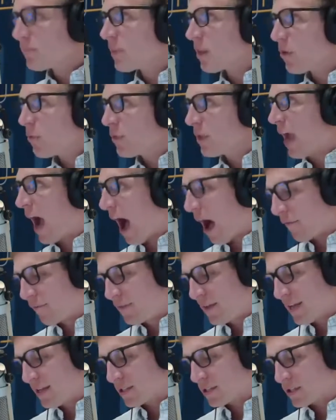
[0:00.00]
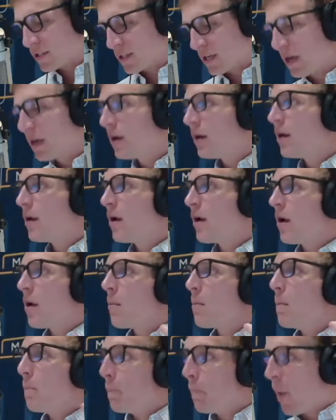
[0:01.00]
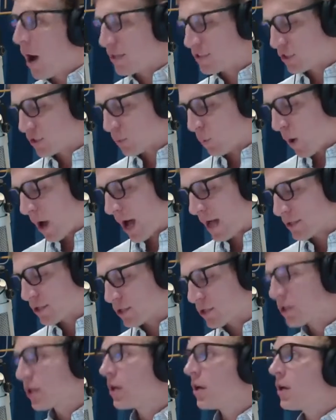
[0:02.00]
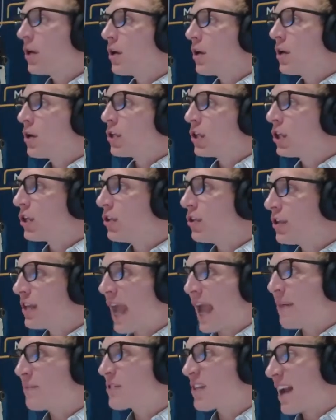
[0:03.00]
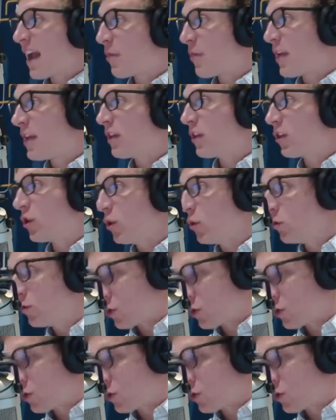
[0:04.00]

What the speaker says: The obvious, must-watch, games that I think you